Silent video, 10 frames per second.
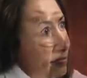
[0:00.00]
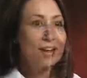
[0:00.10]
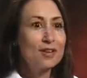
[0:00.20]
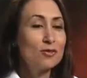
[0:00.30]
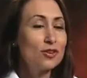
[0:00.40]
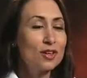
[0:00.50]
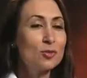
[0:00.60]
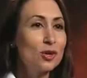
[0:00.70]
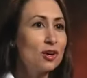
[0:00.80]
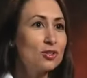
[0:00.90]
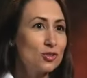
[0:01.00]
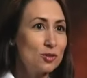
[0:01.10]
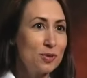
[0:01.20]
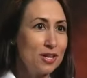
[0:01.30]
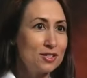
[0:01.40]
I feel like we all
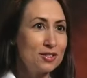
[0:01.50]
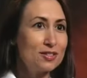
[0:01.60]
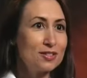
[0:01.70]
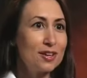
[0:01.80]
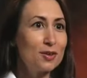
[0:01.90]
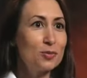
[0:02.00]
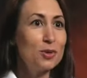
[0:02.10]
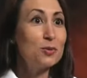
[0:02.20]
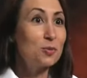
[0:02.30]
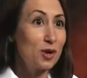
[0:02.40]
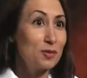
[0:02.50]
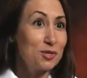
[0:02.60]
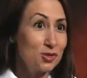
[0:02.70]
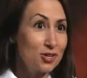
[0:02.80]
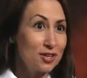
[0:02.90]
treat patients like we would want to
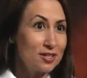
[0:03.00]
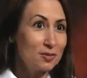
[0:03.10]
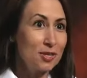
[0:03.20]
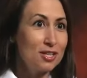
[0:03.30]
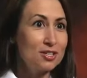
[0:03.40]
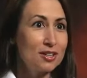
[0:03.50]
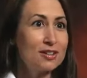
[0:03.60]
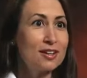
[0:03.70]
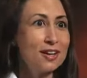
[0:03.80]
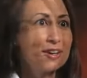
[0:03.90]
be treated as a patient.